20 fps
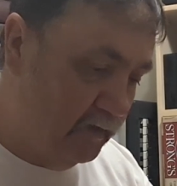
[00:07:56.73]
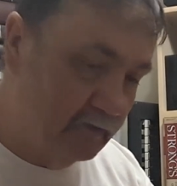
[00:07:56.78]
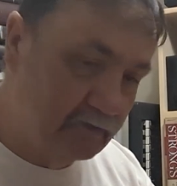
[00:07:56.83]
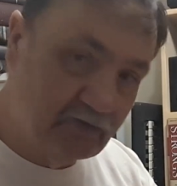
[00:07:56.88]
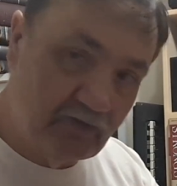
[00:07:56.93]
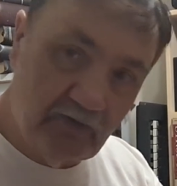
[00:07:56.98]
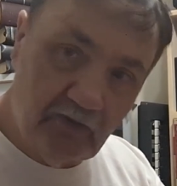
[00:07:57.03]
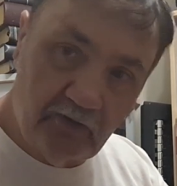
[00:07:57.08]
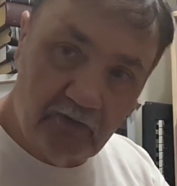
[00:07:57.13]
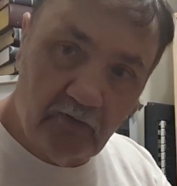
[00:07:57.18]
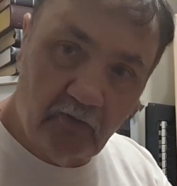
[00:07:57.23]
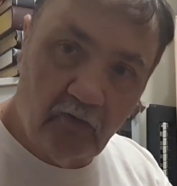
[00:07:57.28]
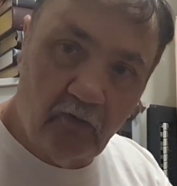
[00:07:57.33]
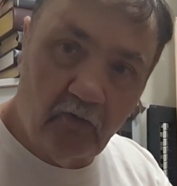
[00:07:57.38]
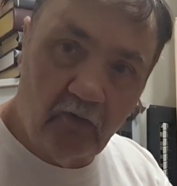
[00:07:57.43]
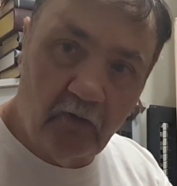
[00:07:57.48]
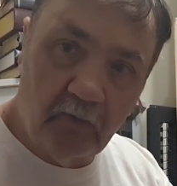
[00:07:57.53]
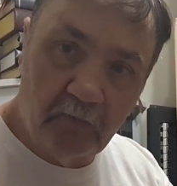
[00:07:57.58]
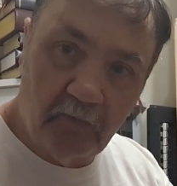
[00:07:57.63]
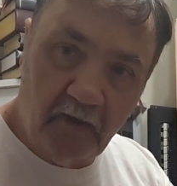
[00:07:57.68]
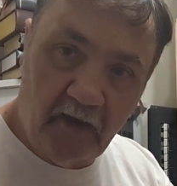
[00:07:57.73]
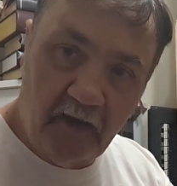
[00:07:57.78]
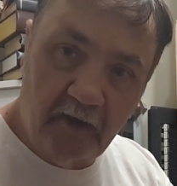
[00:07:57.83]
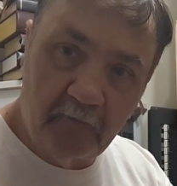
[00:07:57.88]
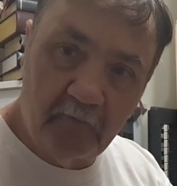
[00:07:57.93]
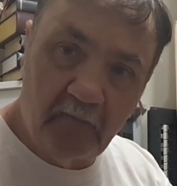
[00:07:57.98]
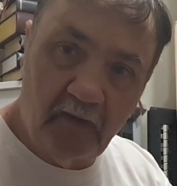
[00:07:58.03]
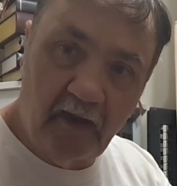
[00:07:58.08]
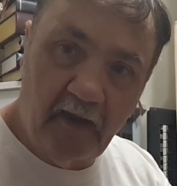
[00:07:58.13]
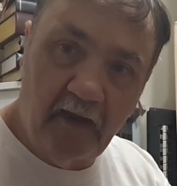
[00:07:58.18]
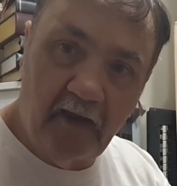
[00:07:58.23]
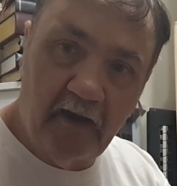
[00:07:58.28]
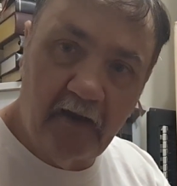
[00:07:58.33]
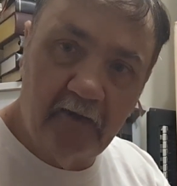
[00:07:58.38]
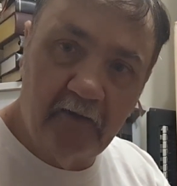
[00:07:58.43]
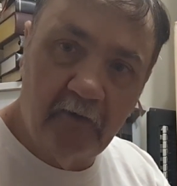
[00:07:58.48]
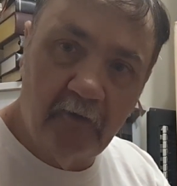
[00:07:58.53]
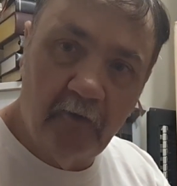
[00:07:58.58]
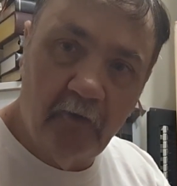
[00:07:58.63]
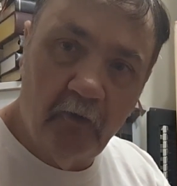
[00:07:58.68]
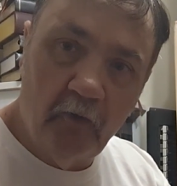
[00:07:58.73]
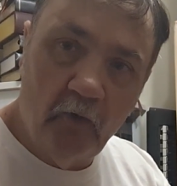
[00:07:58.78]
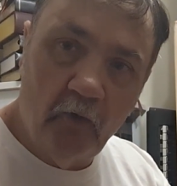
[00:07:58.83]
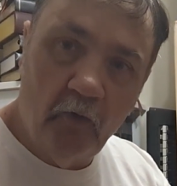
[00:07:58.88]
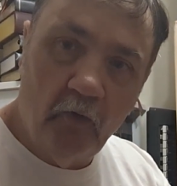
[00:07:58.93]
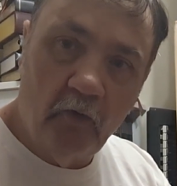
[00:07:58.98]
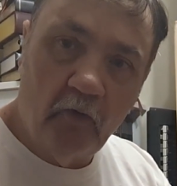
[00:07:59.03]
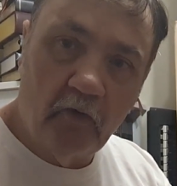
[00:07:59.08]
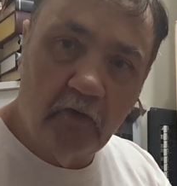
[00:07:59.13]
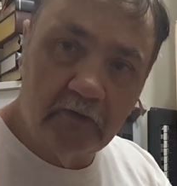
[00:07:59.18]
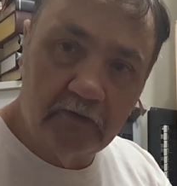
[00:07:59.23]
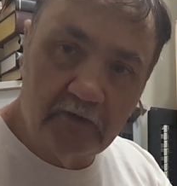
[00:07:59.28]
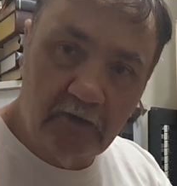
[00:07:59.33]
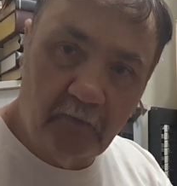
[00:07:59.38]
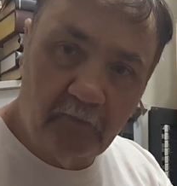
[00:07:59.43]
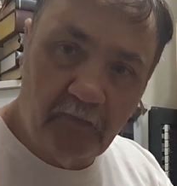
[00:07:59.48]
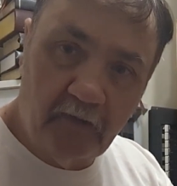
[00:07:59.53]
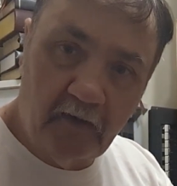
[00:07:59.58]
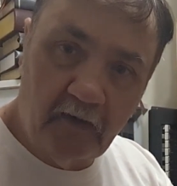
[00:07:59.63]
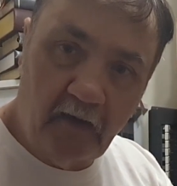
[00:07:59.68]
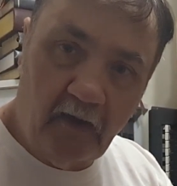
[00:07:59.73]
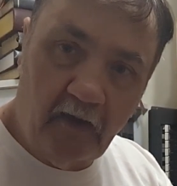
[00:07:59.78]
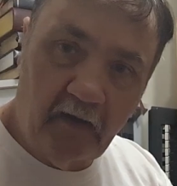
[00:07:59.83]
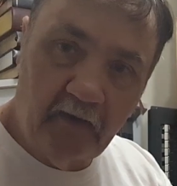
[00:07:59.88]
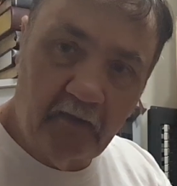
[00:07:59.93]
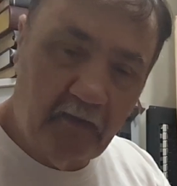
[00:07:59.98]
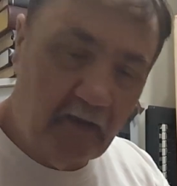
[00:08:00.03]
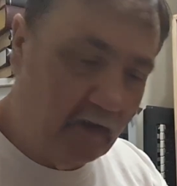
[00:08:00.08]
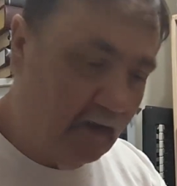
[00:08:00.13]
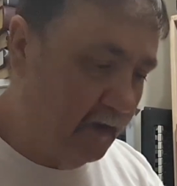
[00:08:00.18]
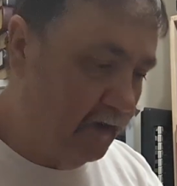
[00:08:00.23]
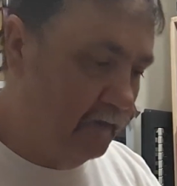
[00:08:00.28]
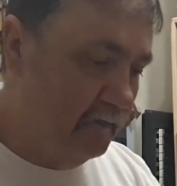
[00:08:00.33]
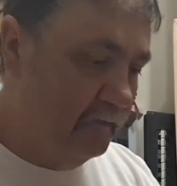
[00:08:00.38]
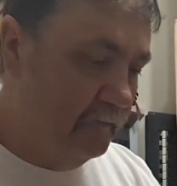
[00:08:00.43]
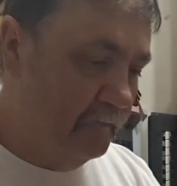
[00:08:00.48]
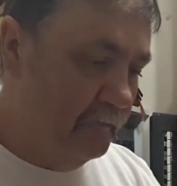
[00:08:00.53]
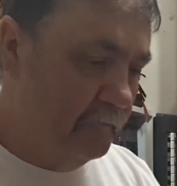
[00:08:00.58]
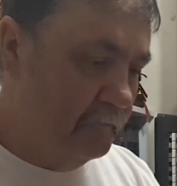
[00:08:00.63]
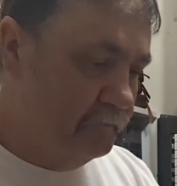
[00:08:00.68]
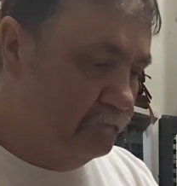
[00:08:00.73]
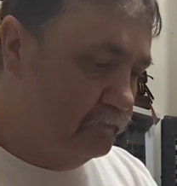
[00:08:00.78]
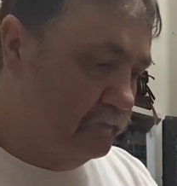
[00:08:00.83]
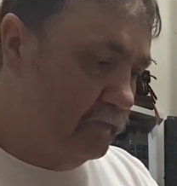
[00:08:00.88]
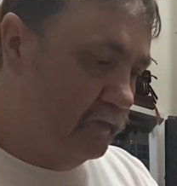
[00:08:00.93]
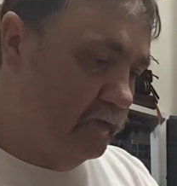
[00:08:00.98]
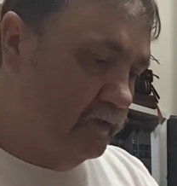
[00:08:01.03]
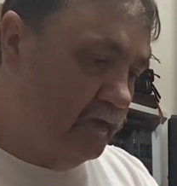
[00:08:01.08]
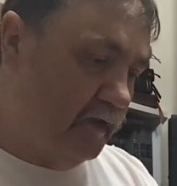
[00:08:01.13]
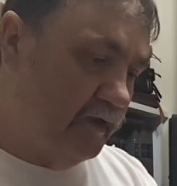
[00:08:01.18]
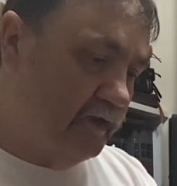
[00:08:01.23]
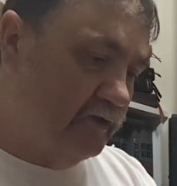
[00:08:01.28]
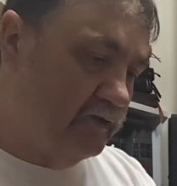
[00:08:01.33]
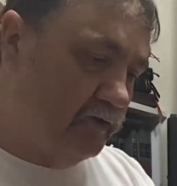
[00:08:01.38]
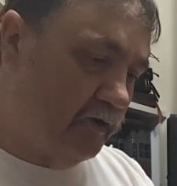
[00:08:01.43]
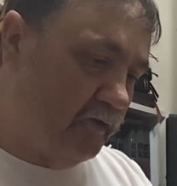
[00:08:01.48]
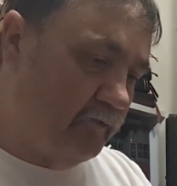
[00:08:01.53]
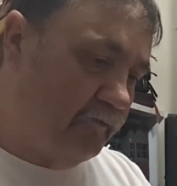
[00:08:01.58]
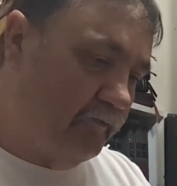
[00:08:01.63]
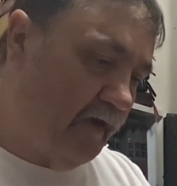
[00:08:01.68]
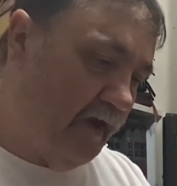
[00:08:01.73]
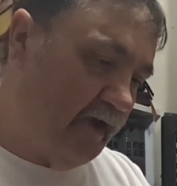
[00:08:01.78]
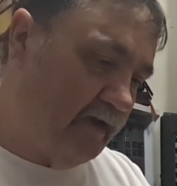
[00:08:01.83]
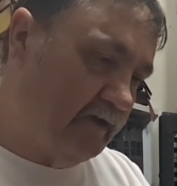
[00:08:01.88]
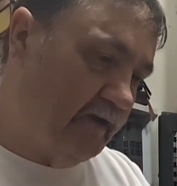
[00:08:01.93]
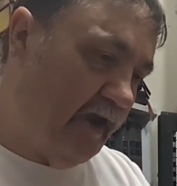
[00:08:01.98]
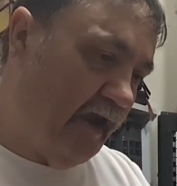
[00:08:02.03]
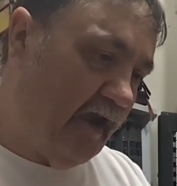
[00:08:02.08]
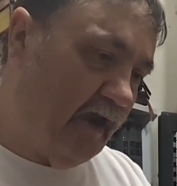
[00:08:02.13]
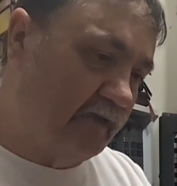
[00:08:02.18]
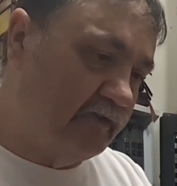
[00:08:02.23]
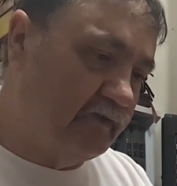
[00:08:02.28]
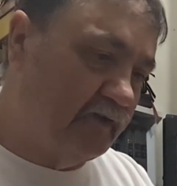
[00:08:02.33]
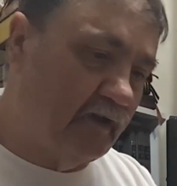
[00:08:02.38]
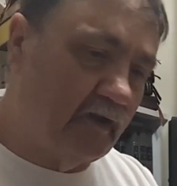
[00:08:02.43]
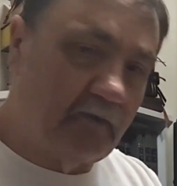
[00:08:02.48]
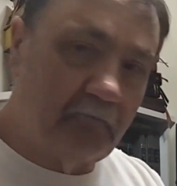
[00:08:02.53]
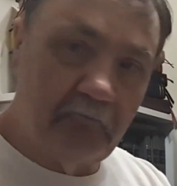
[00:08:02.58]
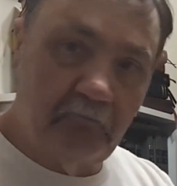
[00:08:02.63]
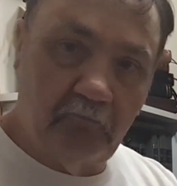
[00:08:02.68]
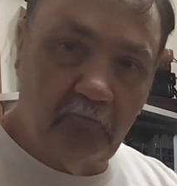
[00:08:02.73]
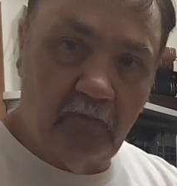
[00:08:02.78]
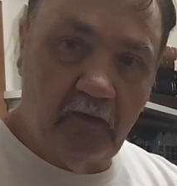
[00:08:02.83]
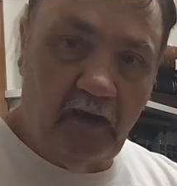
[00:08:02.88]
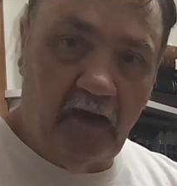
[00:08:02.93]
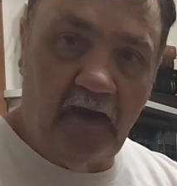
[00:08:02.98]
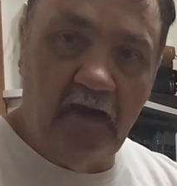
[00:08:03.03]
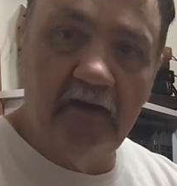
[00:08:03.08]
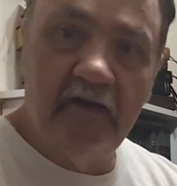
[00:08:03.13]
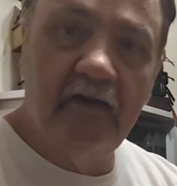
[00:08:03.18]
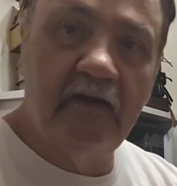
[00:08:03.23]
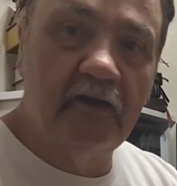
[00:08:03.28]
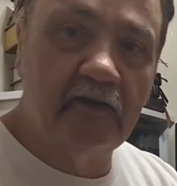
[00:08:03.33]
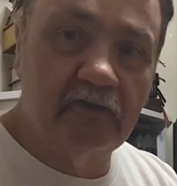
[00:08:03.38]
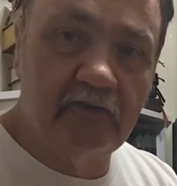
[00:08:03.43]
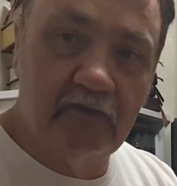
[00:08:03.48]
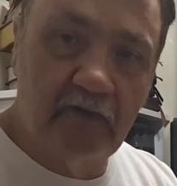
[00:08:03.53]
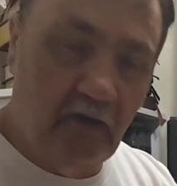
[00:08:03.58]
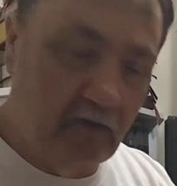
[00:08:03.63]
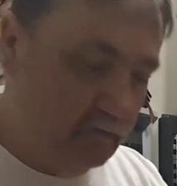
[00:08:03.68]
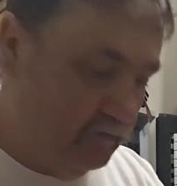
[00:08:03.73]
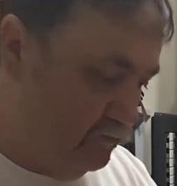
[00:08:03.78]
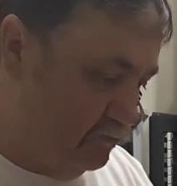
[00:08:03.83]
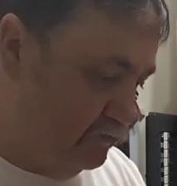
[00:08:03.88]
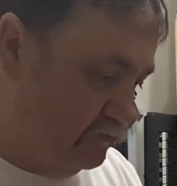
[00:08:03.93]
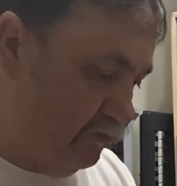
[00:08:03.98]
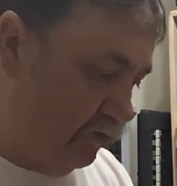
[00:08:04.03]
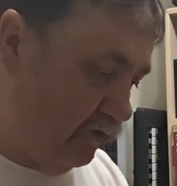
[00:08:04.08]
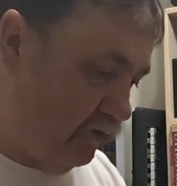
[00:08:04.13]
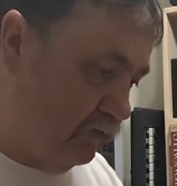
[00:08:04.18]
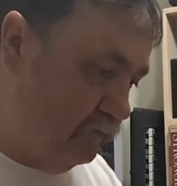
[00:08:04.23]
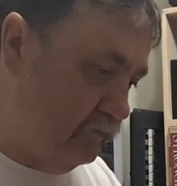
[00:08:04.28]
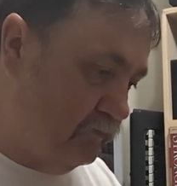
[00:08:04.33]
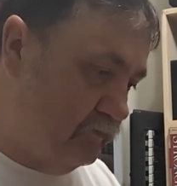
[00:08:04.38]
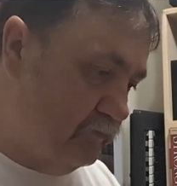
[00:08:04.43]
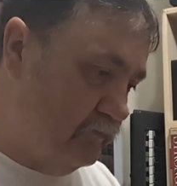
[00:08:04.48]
chisel or a plane blade or something like that. These are fantastic. India stones are